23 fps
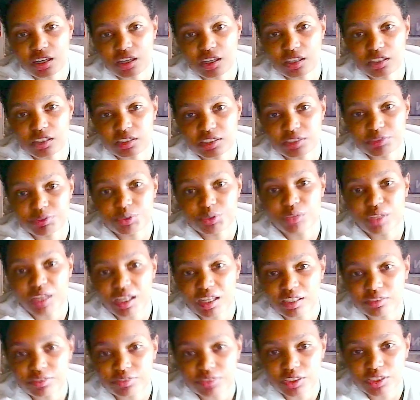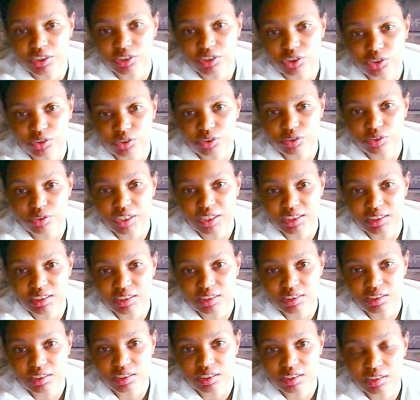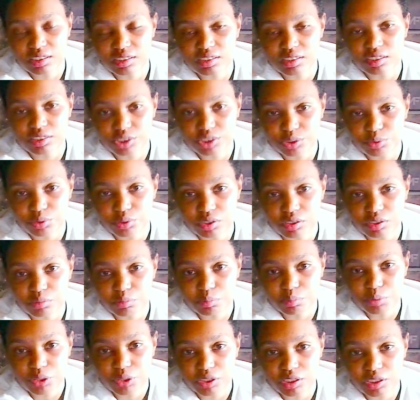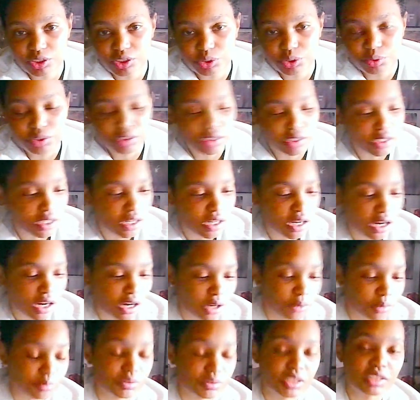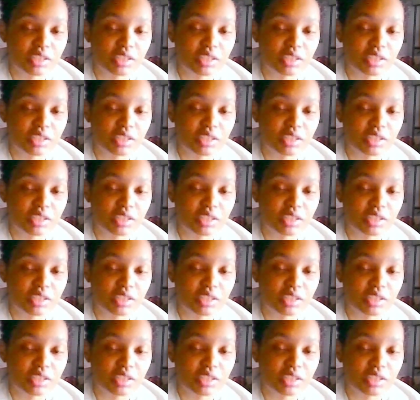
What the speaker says: if you have an external SSD that you want to put into it. The